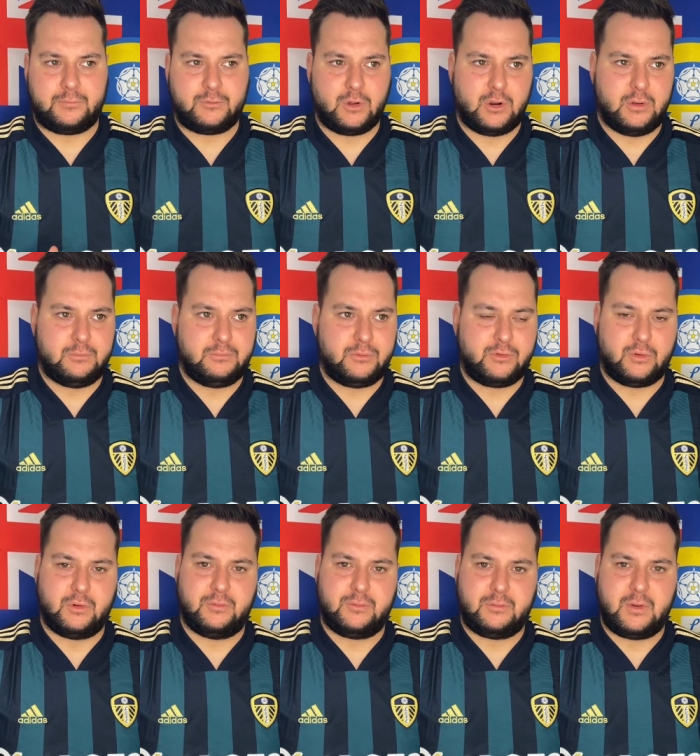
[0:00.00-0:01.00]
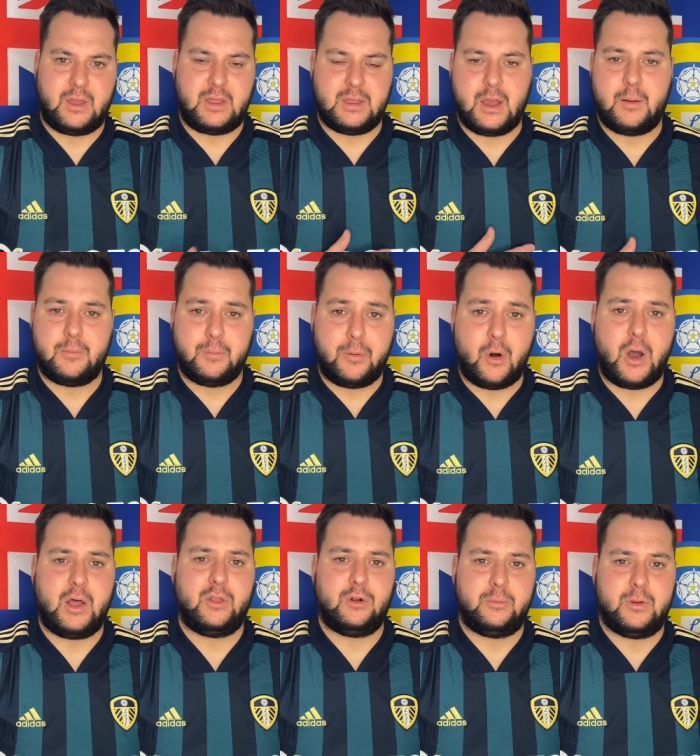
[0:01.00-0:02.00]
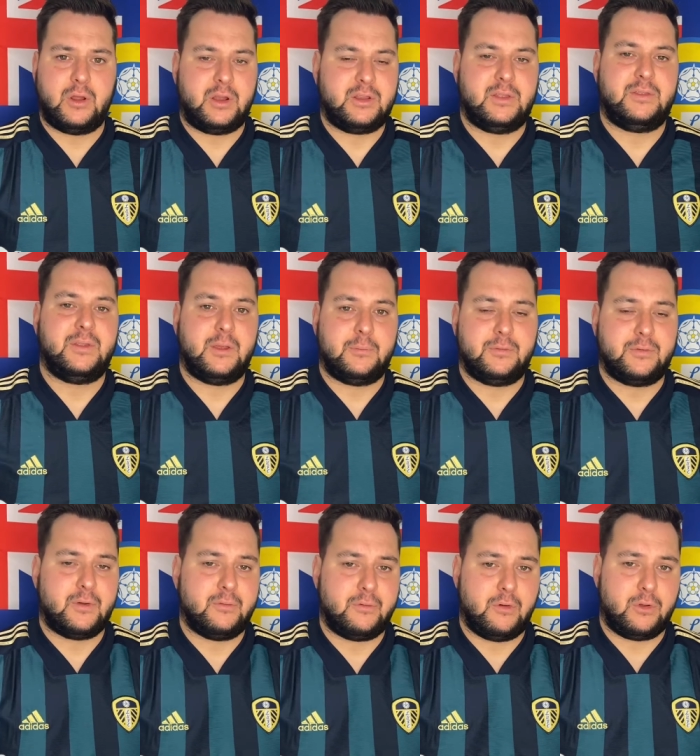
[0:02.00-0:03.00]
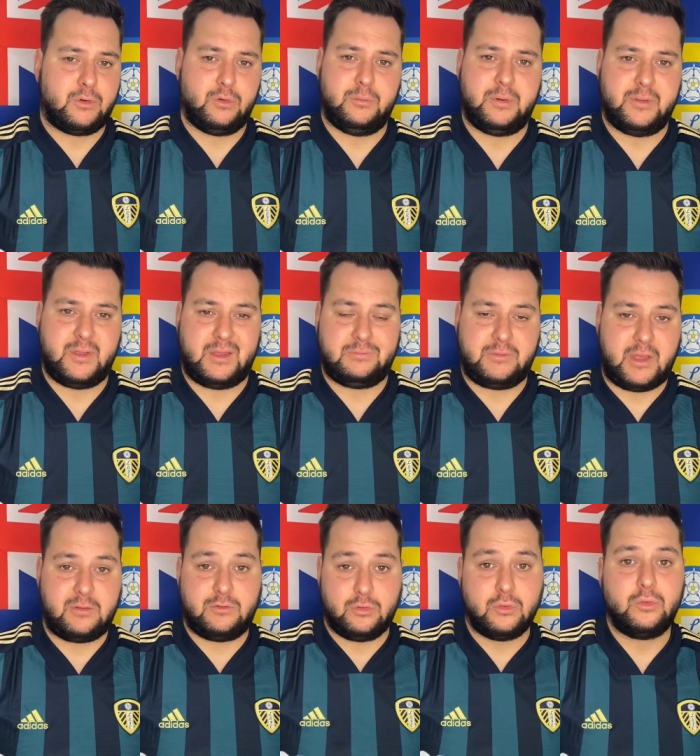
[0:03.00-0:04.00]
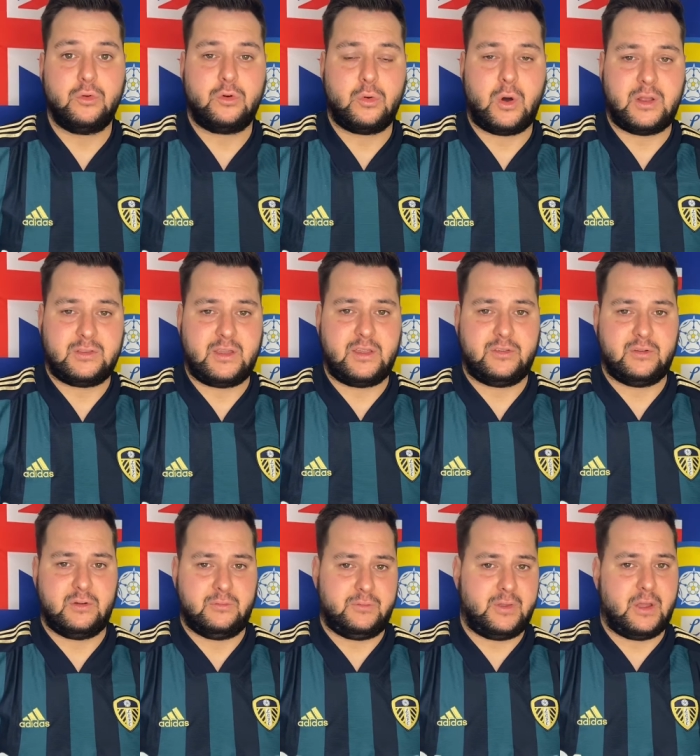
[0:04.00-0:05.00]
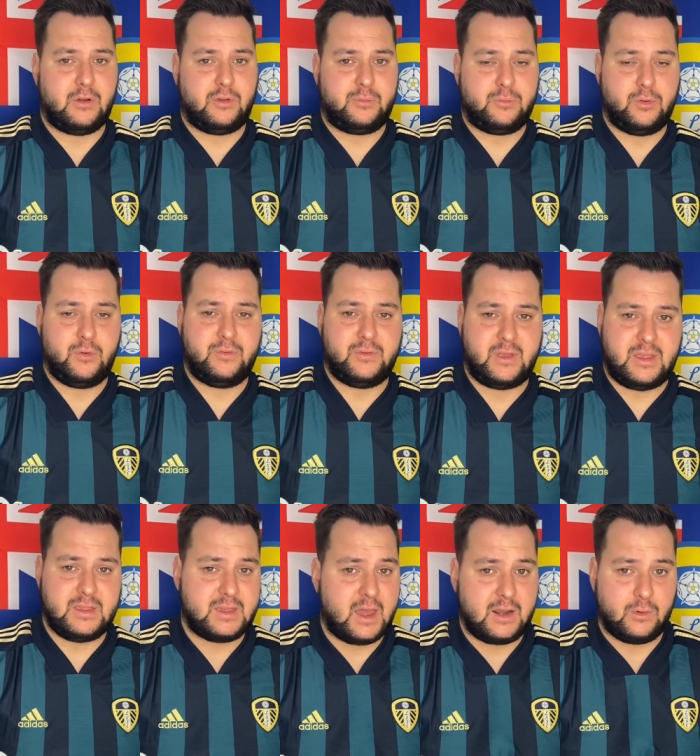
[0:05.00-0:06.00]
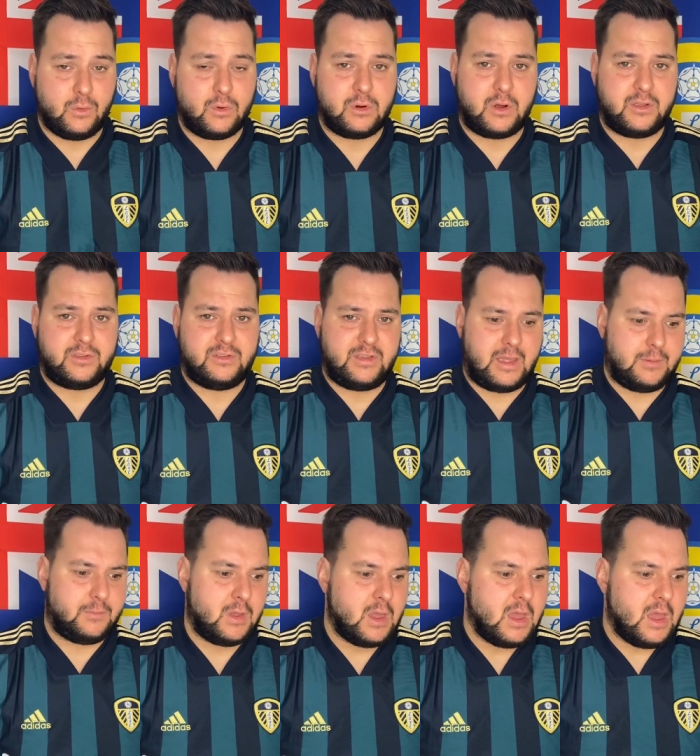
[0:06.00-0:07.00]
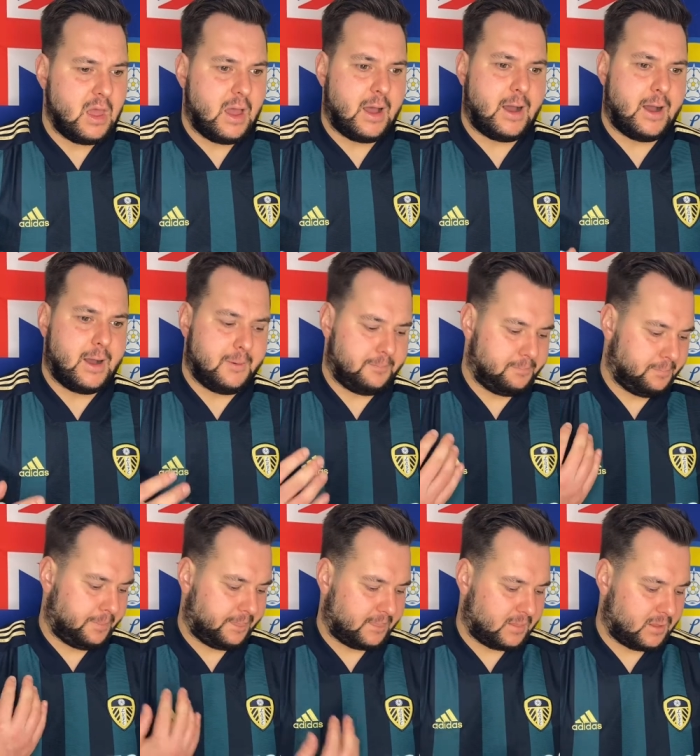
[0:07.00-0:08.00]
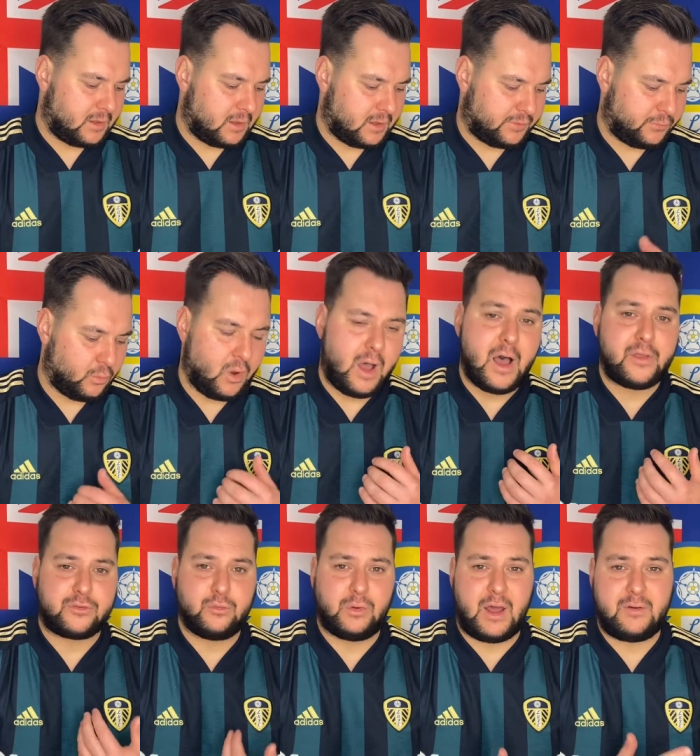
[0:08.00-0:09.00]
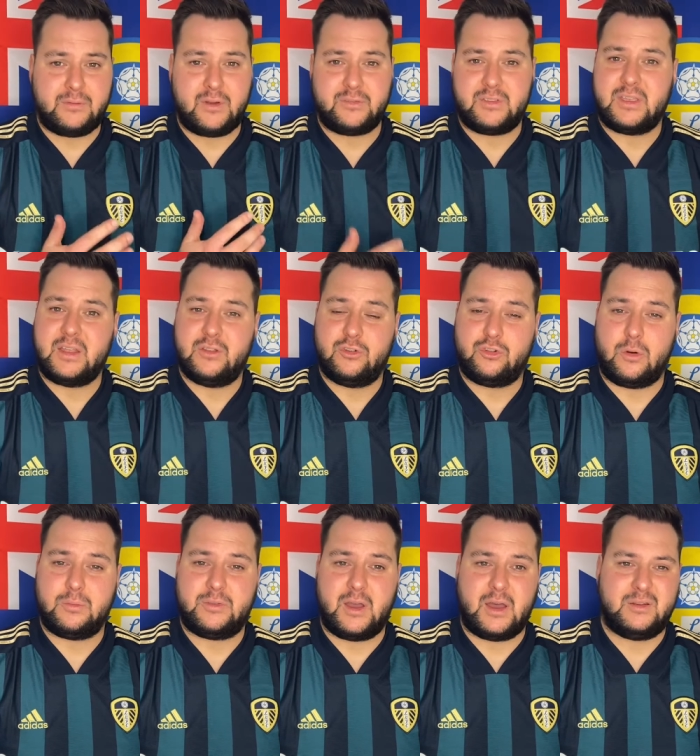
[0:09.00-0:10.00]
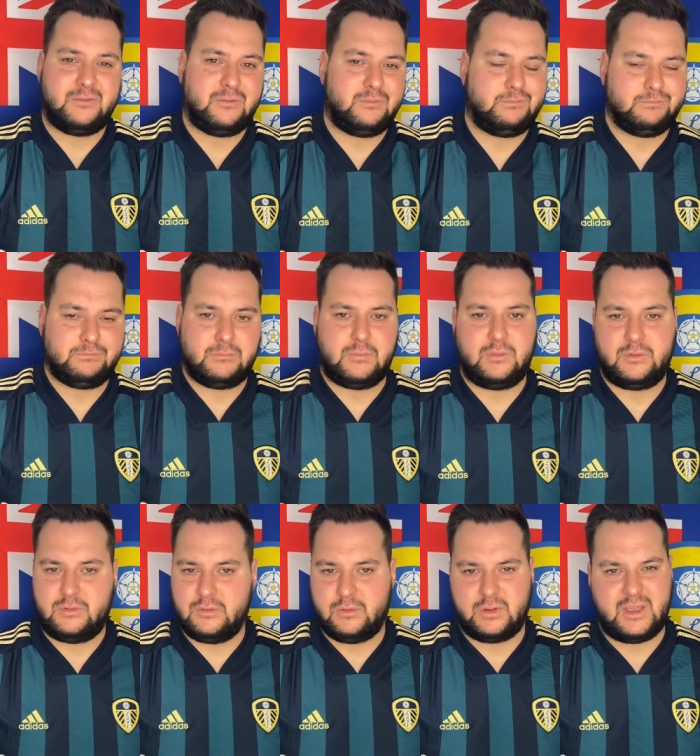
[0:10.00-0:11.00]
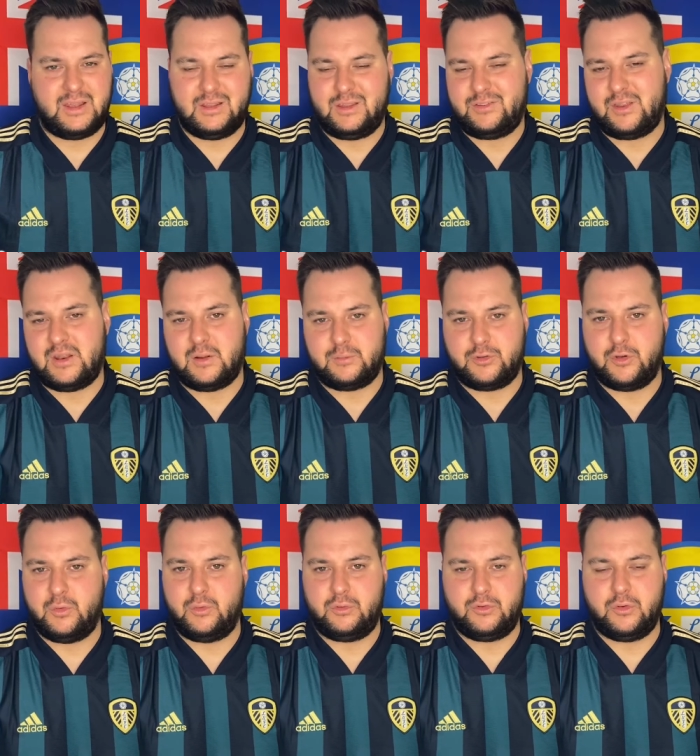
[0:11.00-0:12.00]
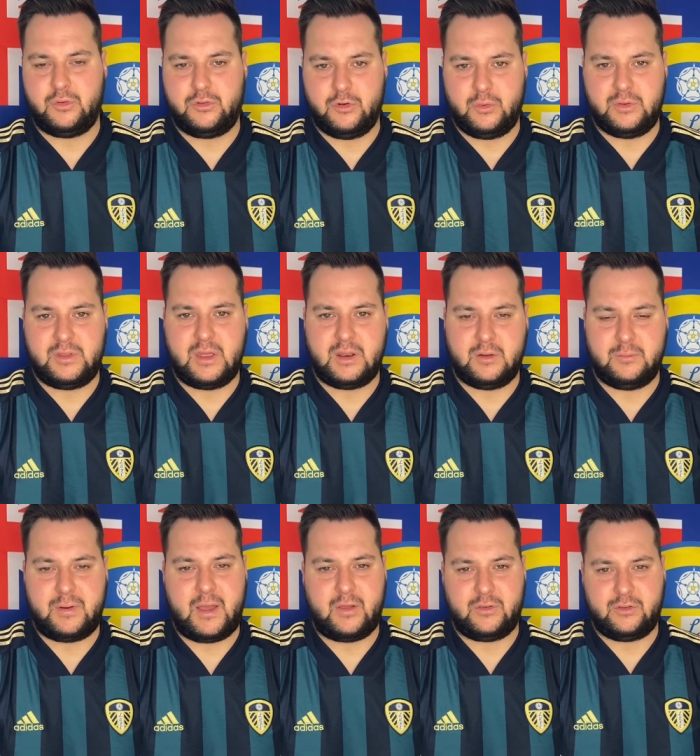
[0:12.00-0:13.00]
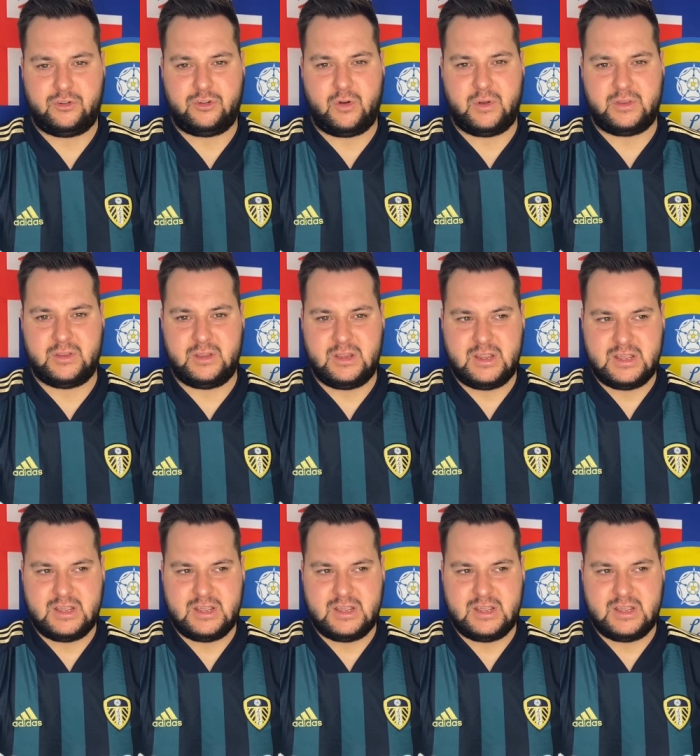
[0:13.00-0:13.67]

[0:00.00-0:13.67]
got to sort of eat humble pie a little bit. I didn't think they'd be very, very good, but they do look quite decent, and Vieira's proven that he can organise a team. I thought Arsenal would have enough to get the job done. Look, it's ended up 2-2 in the end, and Palace showing that